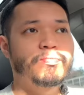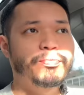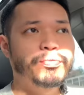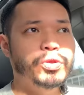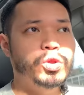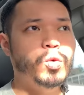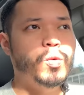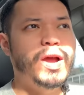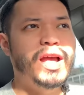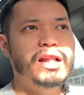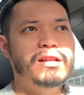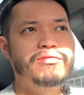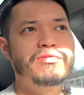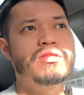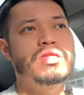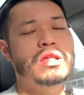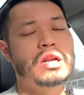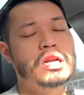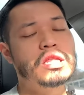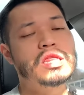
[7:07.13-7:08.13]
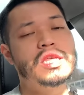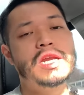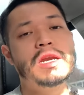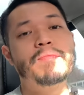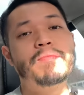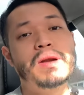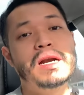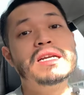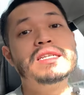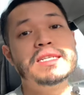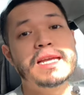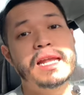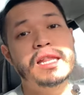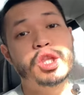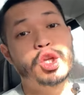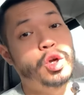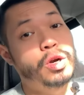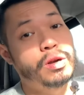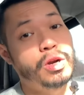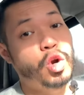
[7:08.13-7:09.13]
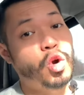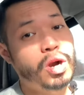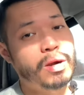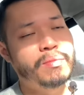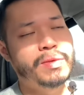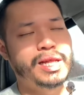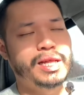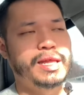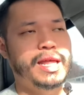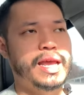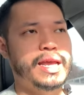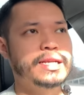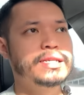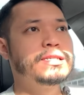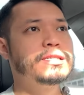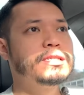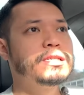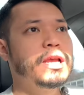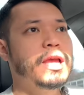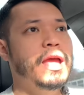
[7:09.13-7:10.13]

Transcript: 12 13% on normal days.